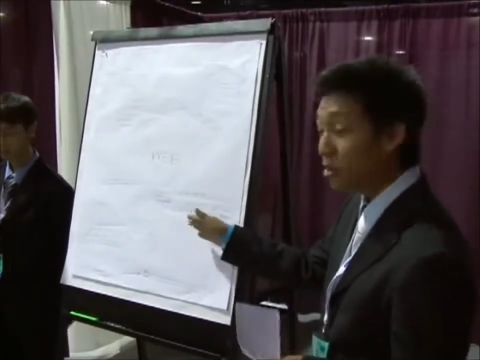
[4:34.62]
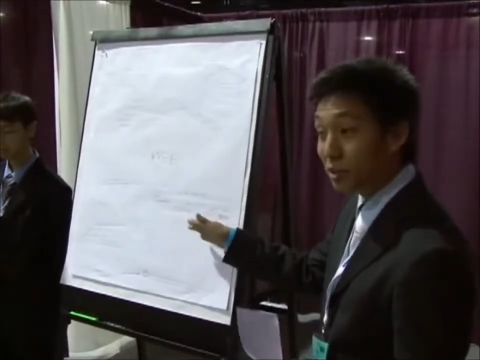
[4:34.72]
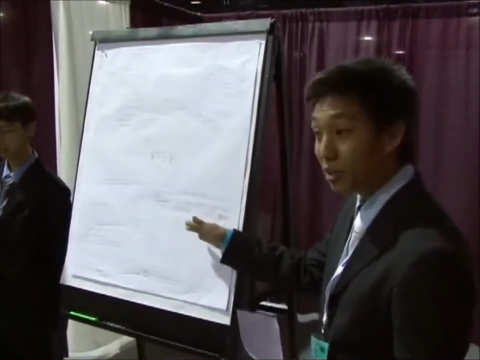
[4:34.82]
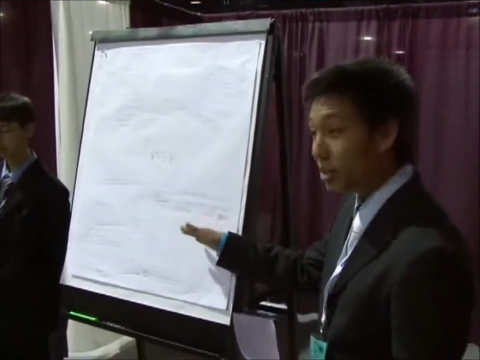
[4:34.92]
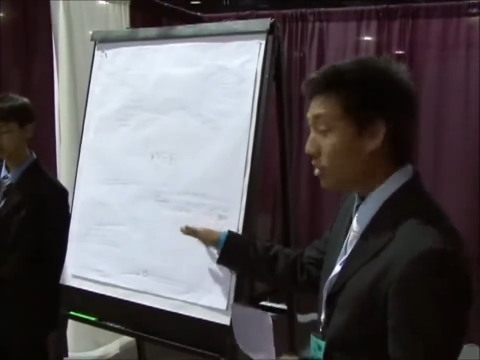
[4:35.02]

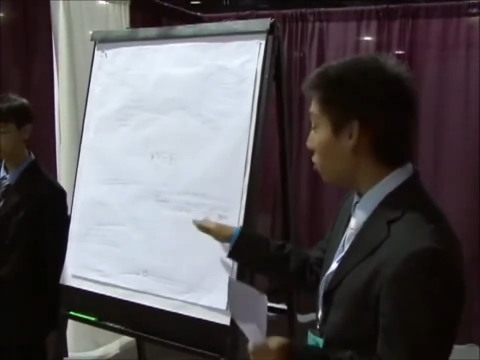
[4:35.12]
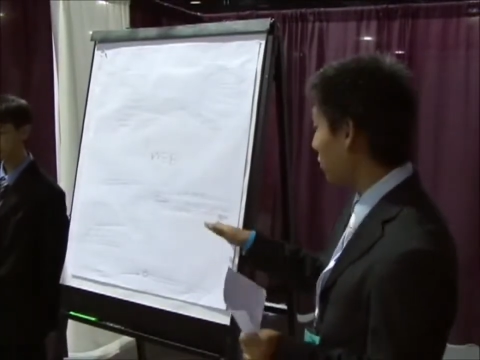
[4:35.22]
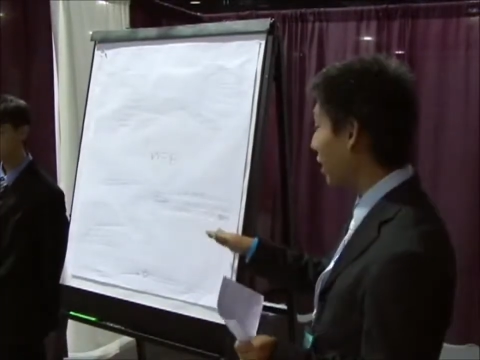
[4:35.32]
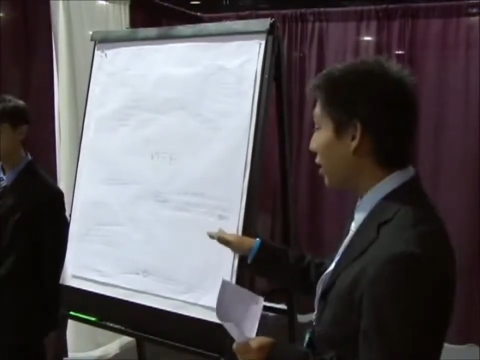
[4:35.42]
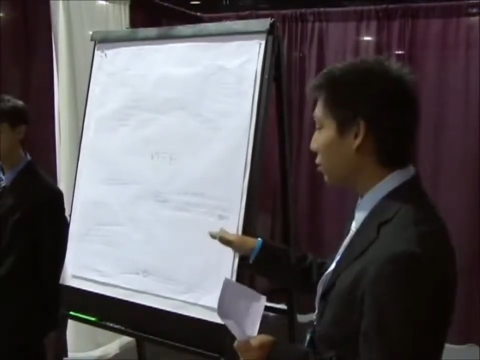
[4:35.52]
year released,
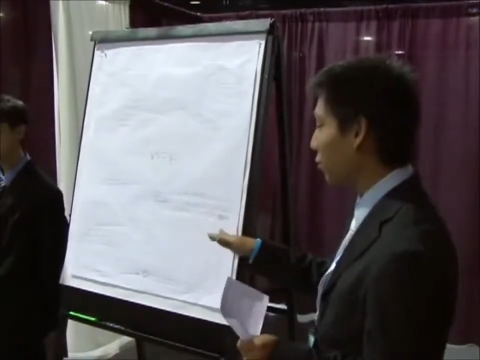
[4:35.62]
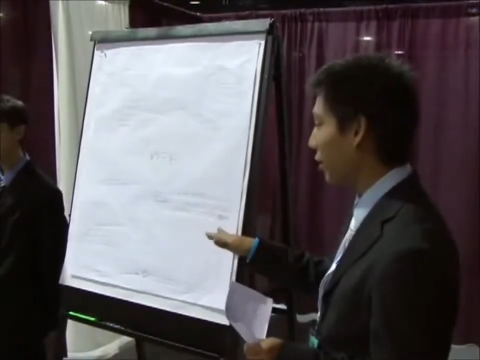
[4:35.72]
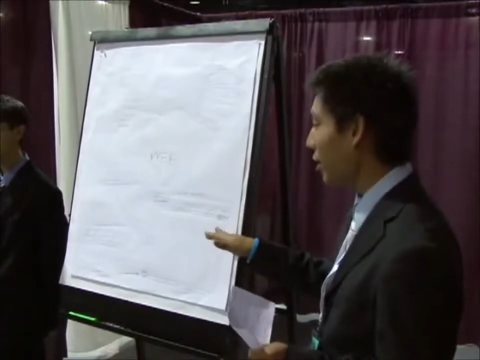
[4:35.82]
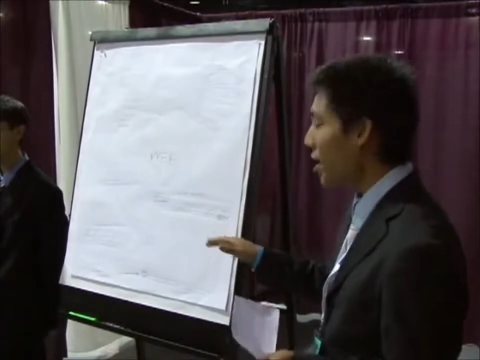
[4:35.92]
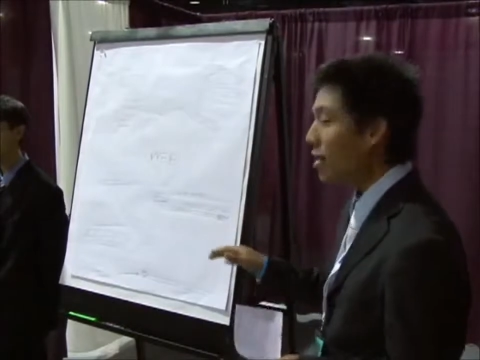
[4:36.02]
or
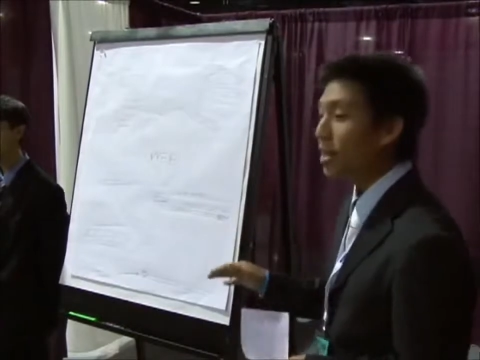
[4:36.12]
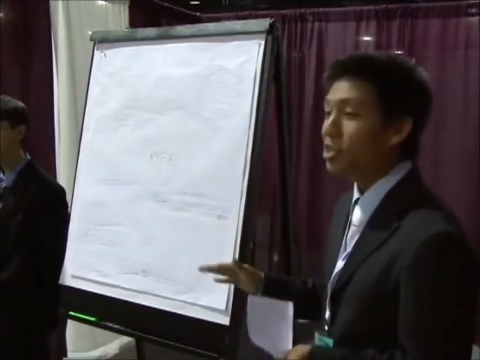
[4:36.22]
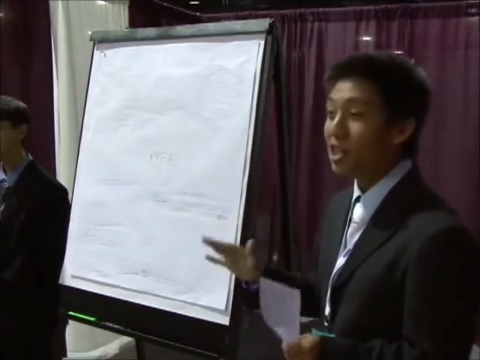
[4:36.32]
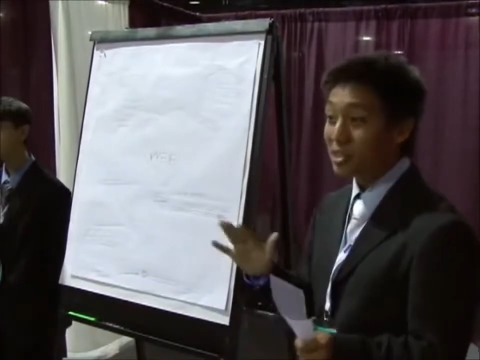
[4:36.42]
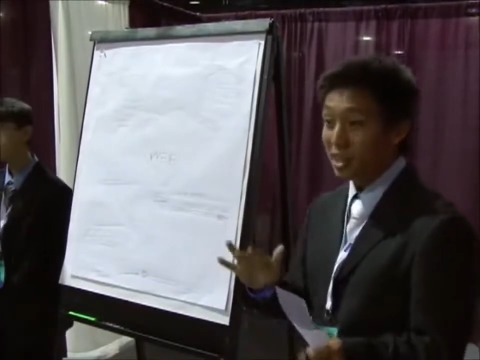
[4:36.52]
category,
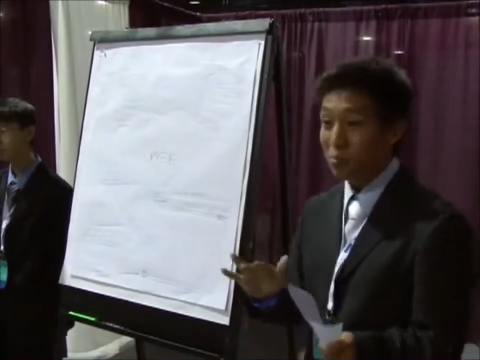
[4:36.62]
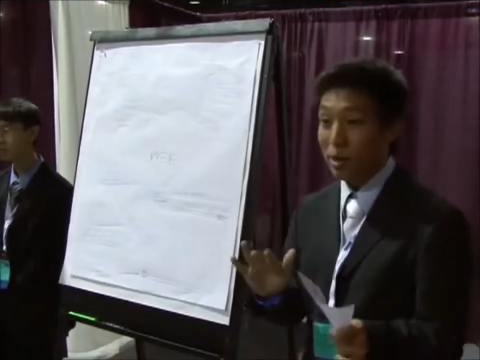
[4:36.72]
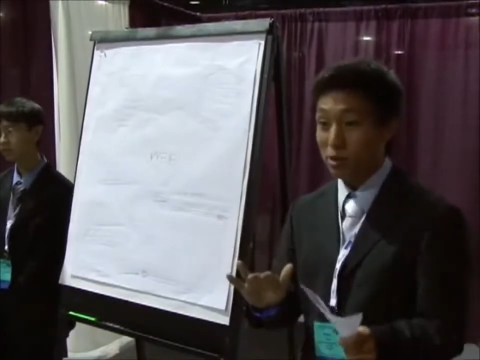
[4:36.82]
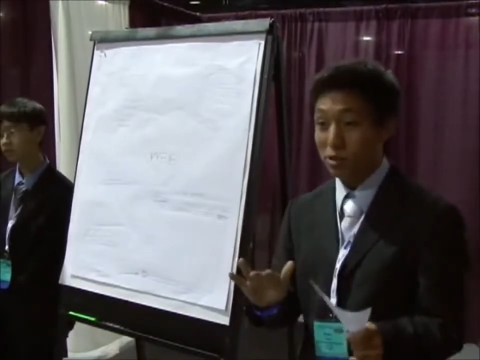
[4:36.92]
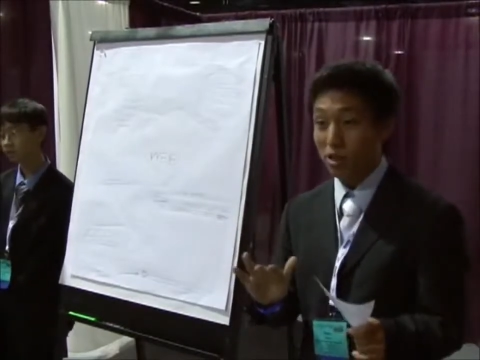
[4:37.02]
then just like a
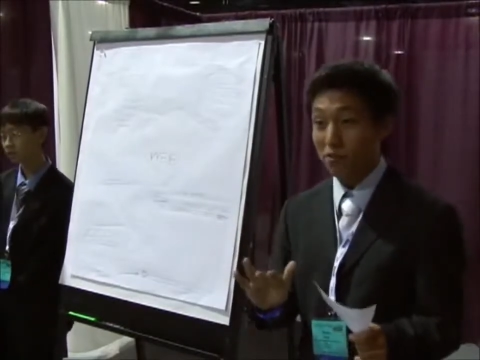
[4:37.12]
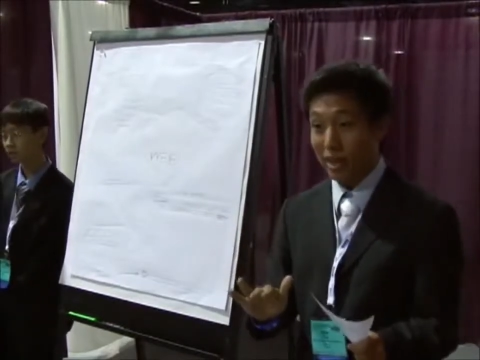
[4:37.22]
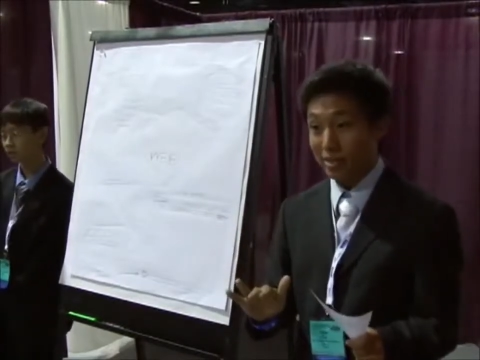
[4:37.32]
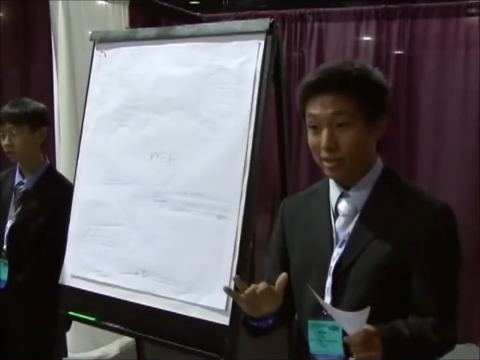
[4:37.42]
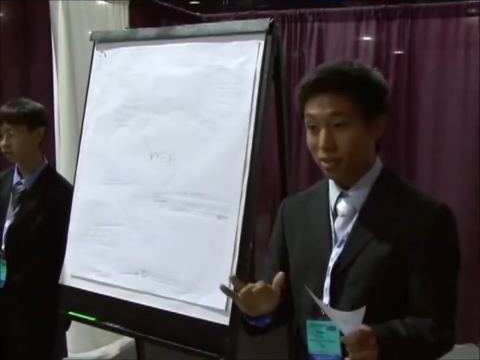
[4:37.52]

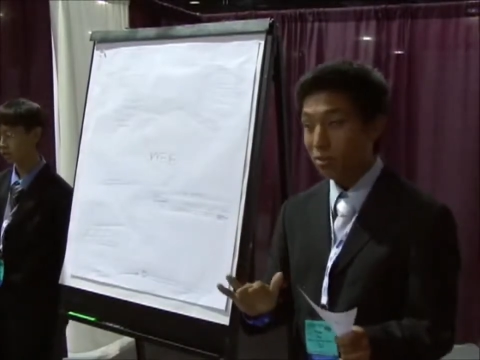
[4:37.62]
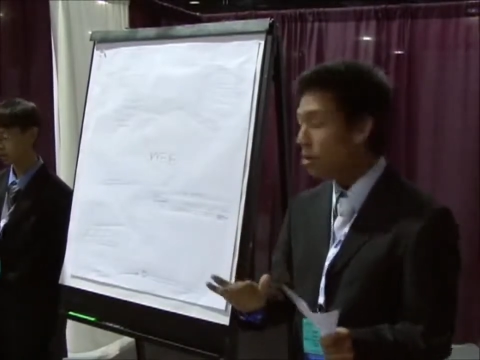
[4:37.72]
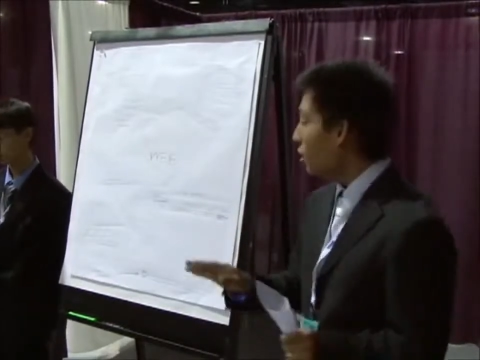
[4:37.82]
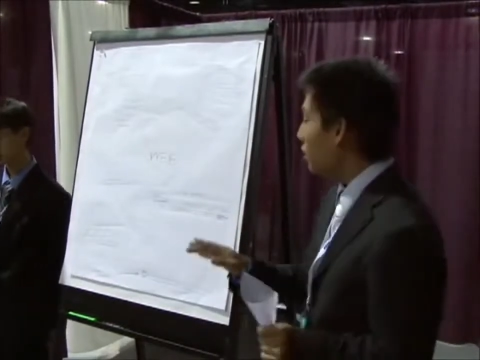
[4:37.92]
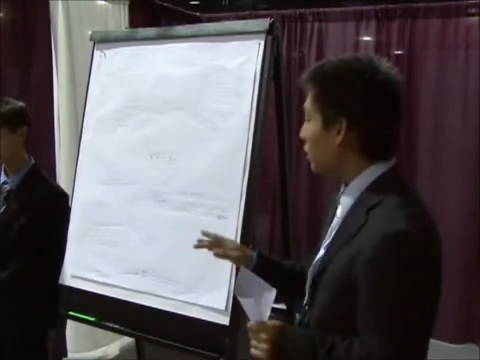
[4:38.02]
Microsoft Excel,